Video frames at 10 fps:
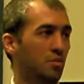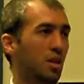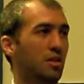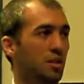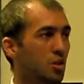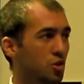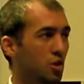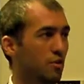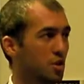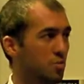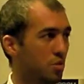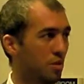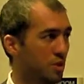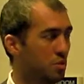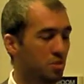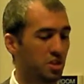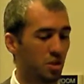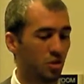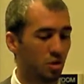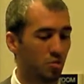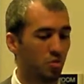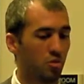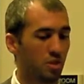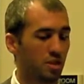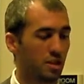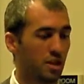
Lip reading: demonization of these particular communities,